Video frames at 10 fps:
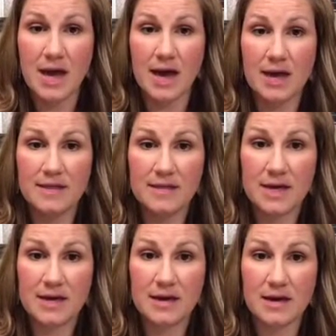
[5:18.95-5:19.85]
And
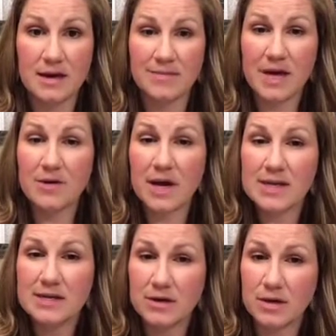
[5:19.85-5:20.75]
then that'll kind
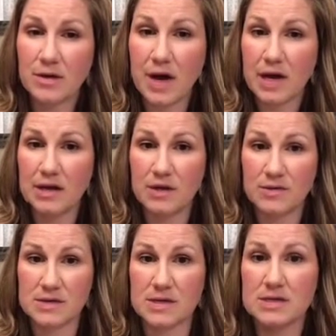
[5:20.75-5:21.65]
of tell you how to
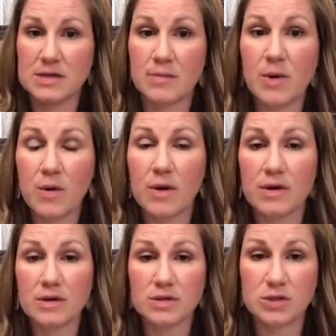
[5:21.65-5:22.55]
use it. Some
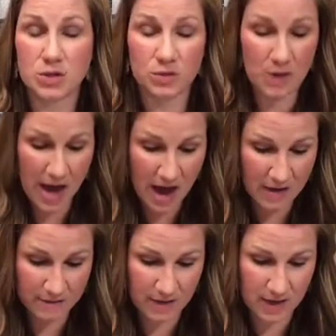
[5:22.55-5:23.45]
oils do
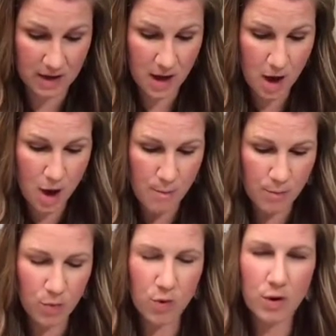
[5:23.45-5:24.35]
have like
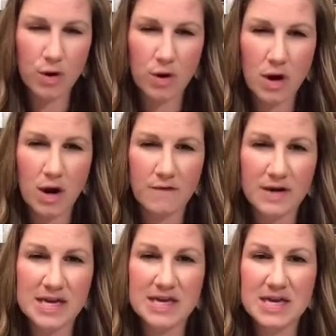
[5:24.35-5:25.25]
more of a
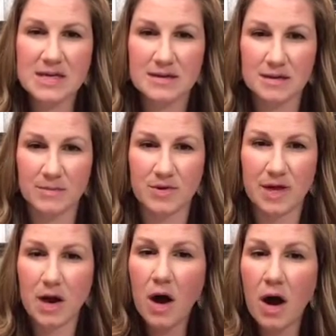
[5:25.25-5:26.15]
heat to them. They're
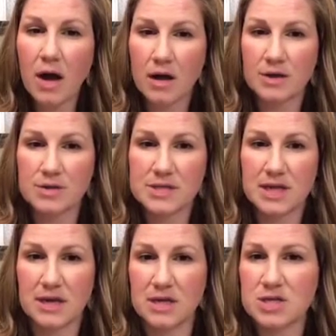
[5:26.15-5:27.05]
like hot on your
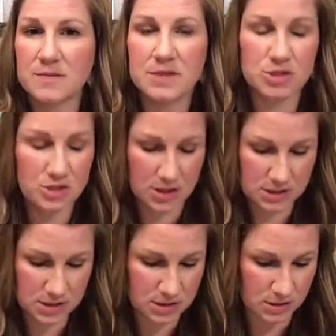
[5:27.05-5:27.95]
skin. It just means you need
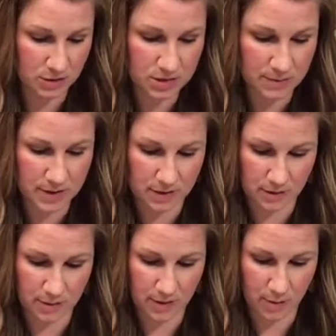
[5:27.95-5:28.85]
to dilute them a little
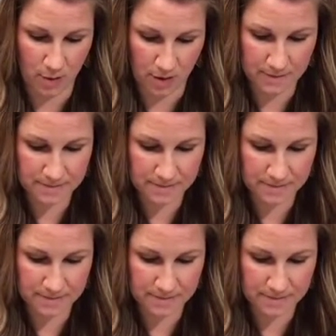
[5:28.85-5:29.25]
bit more.